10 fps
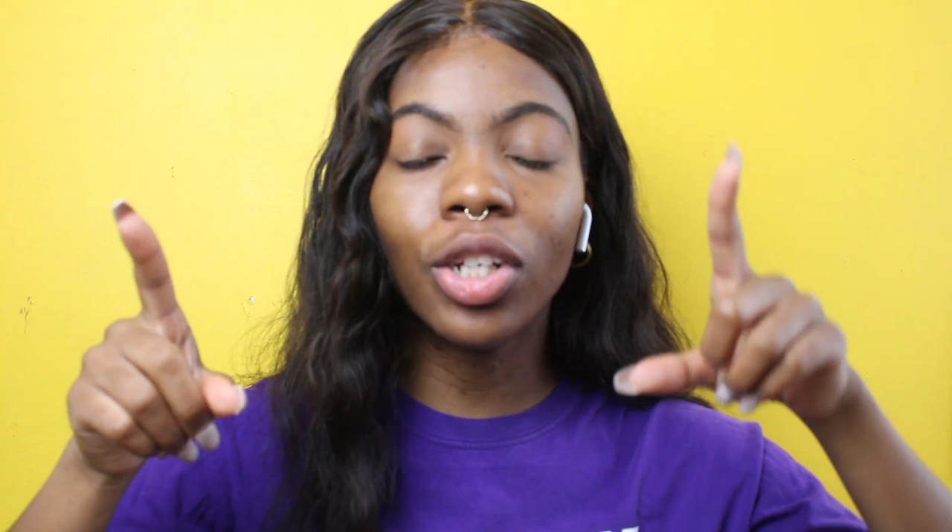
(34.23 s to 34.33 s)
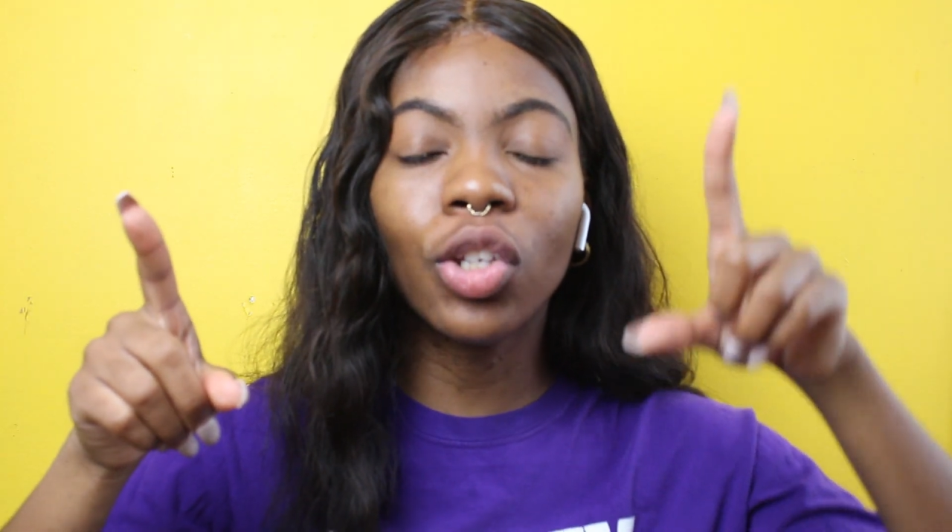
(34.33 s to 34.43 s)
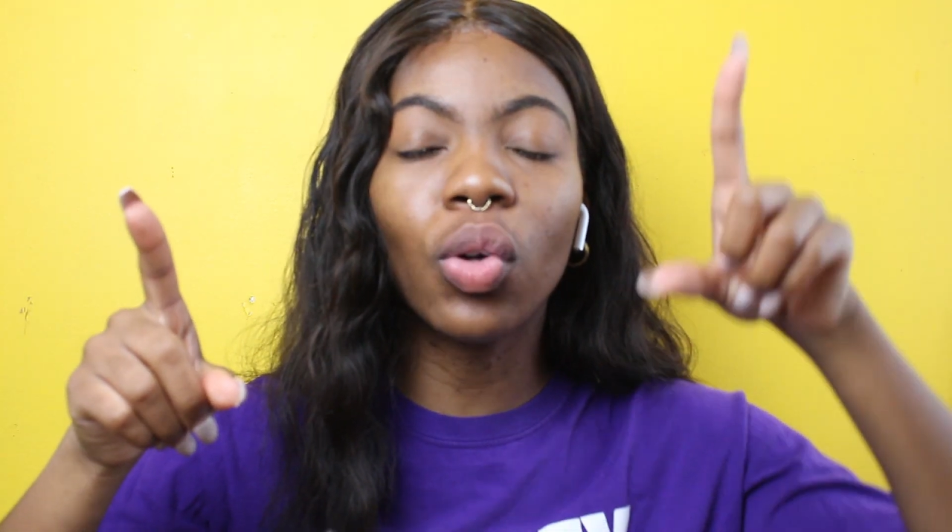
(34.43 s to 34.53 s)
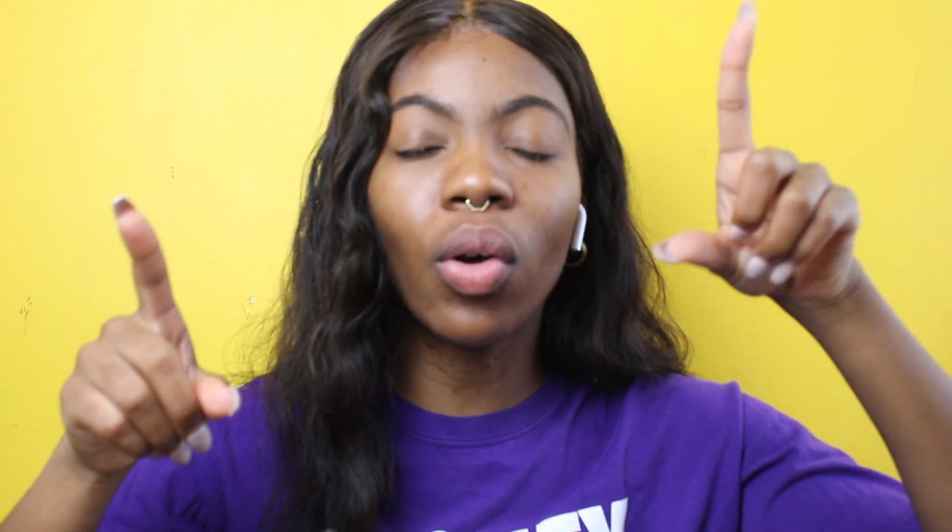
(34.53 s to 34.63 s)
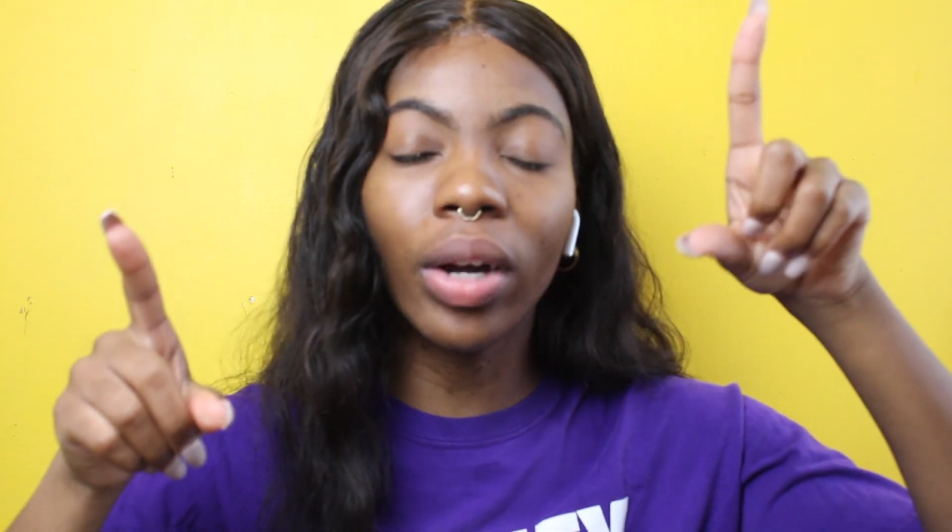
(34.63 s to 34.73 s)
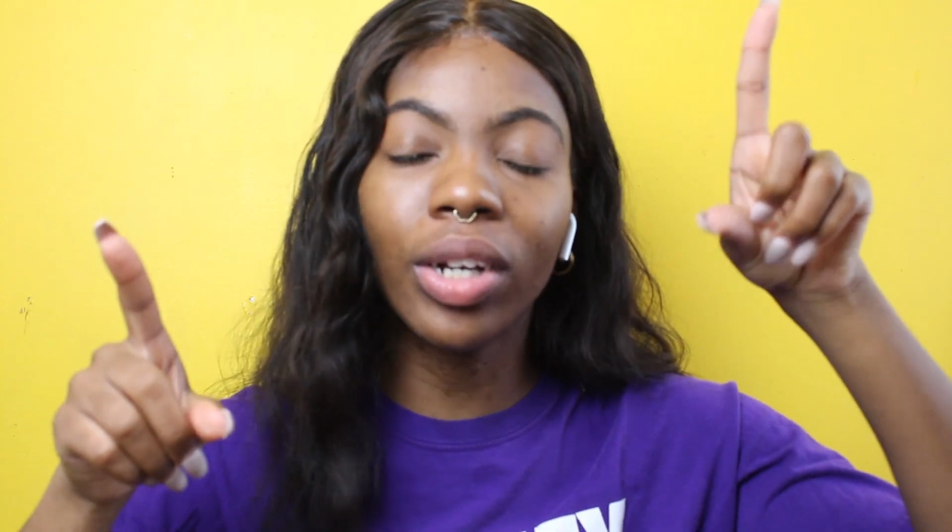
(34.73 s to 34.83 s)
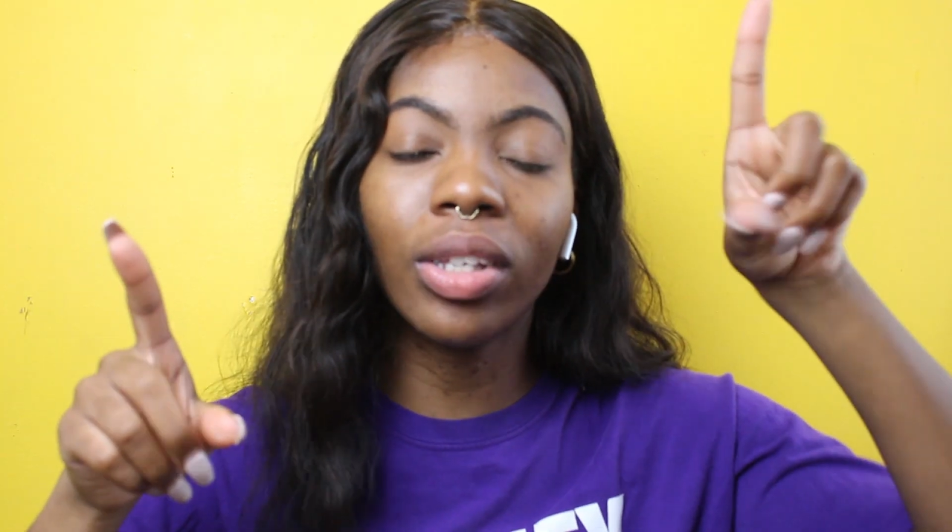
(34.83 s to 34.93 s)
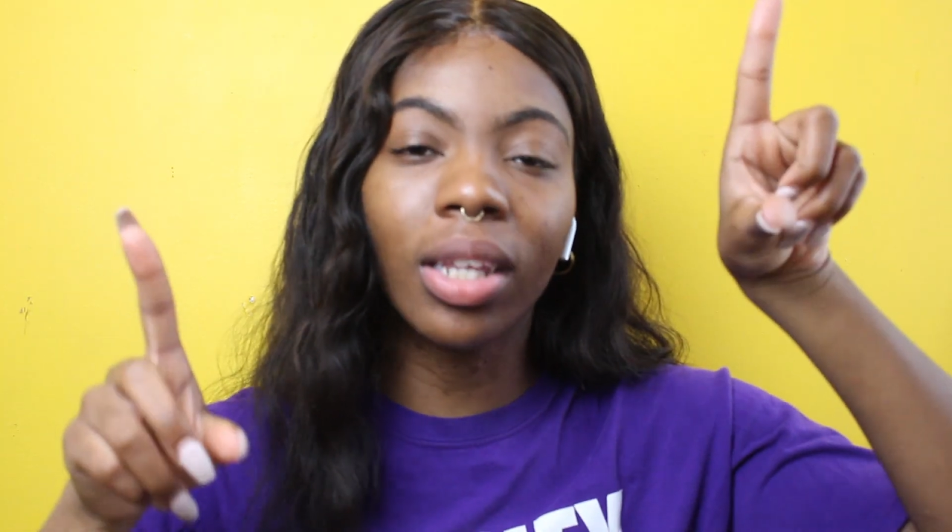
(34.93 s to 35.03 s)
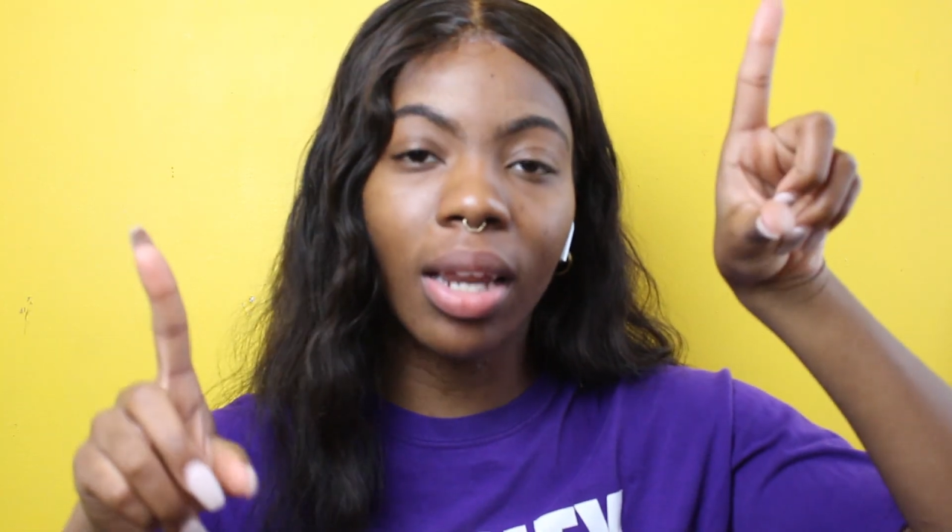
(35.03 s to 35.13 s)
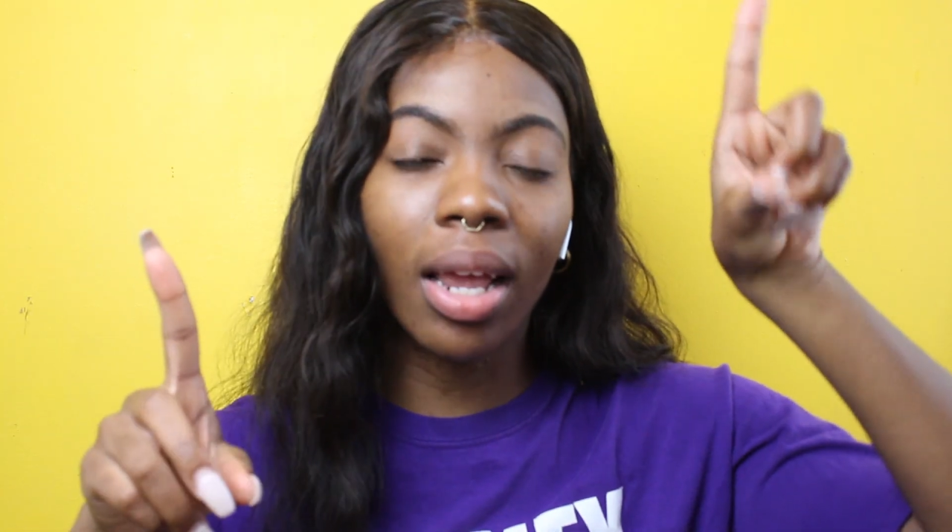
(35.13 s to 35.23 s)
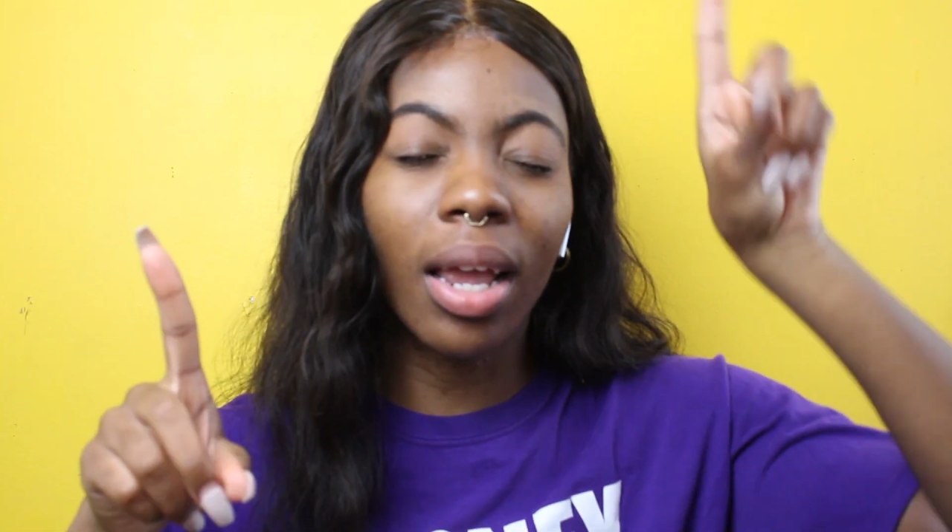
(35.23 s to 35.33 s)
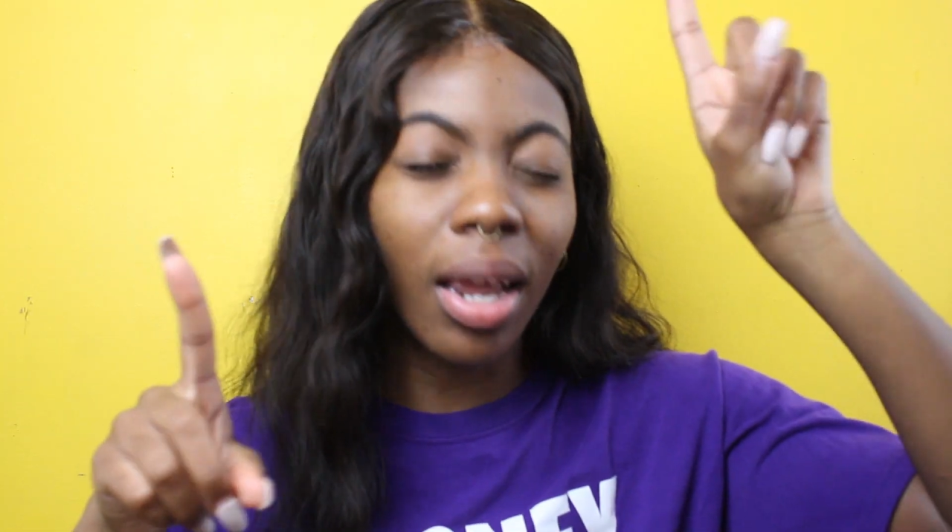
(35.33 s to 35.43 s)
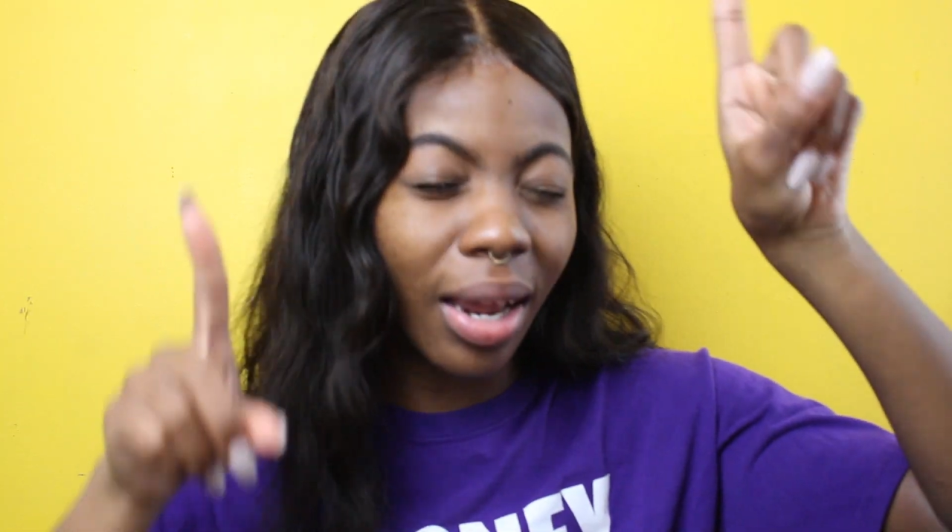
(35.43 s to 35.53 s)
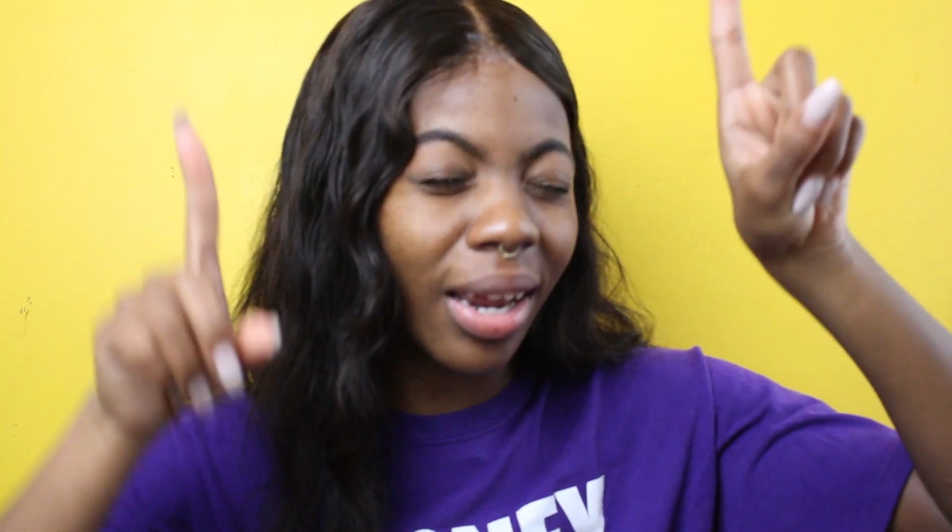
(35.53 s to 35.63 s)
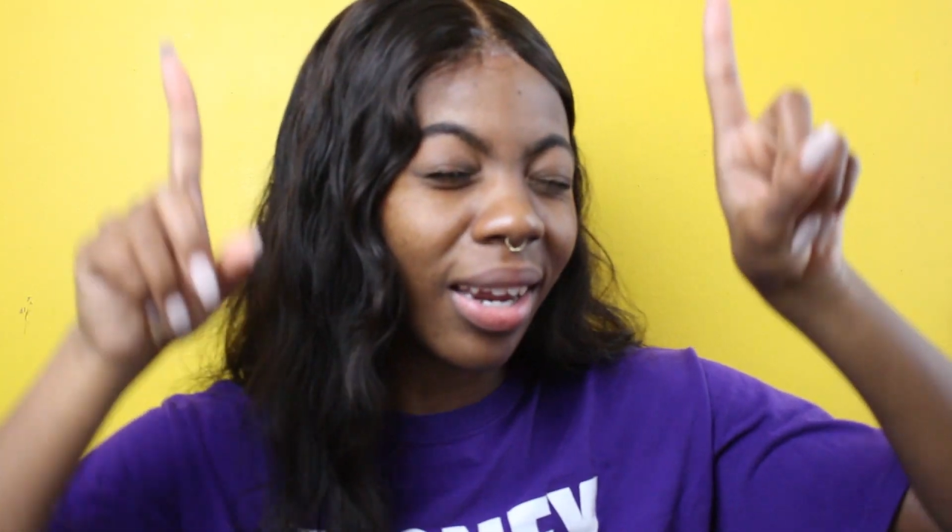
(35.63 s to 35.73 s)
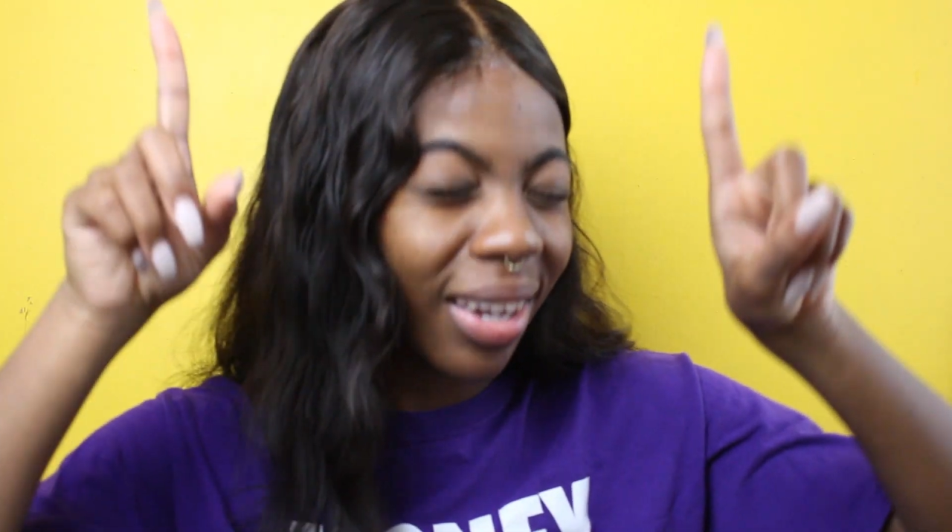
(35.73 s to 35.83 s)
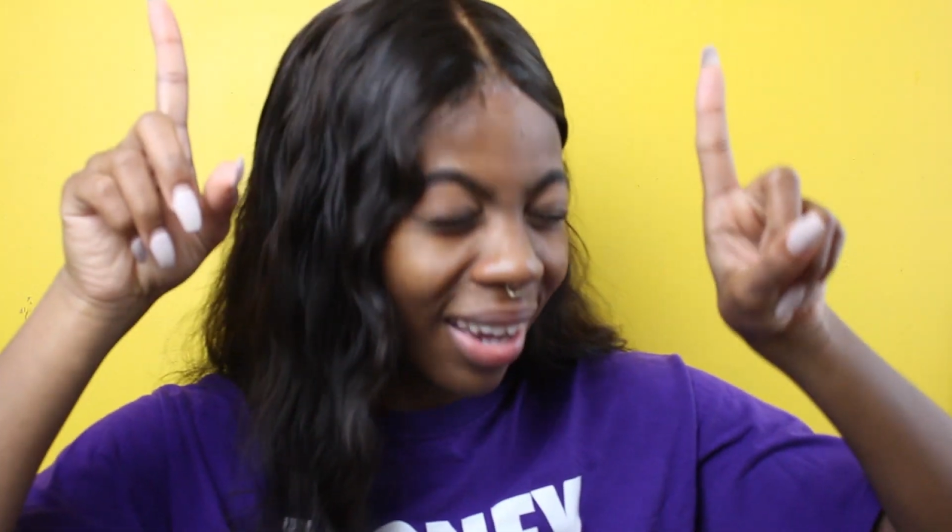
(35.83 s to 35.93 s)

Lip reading: tutorial today.